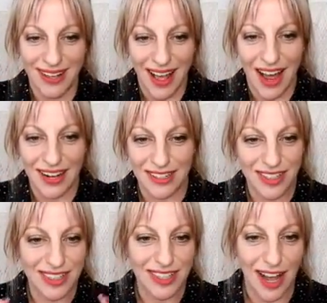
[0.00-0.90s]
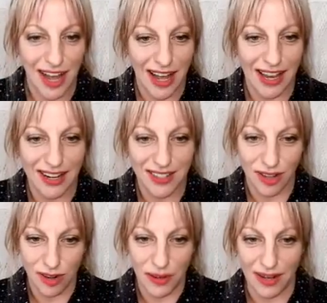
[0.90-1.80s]
on its side. So there'll
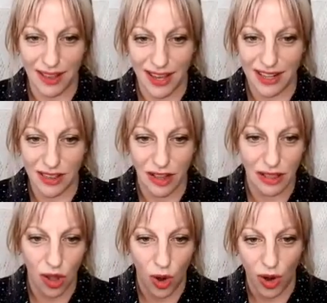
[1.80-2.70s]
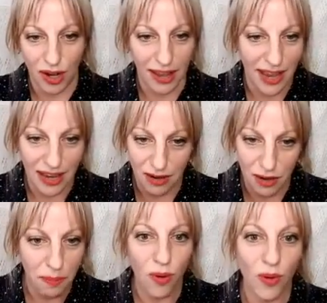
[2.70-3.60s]
be like the long end
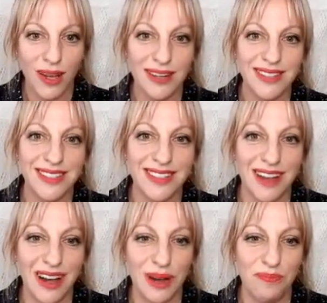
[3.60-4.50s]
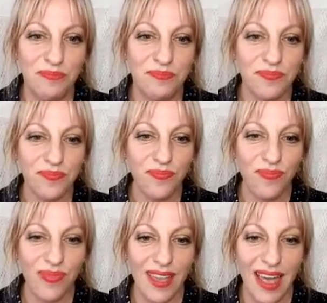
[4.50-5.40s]
points, and
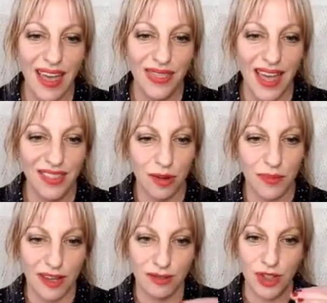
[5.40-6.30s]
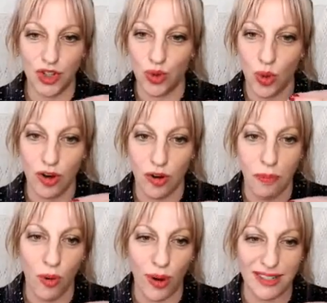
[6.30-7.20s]
then there'll be those shorter
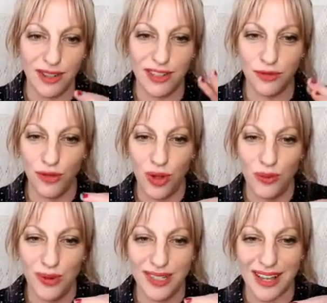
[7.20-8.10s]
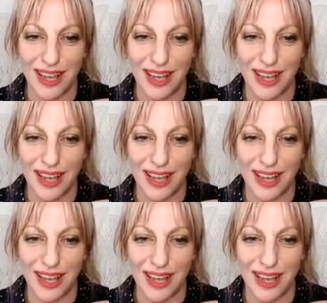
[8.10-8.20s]
points. So this full moon is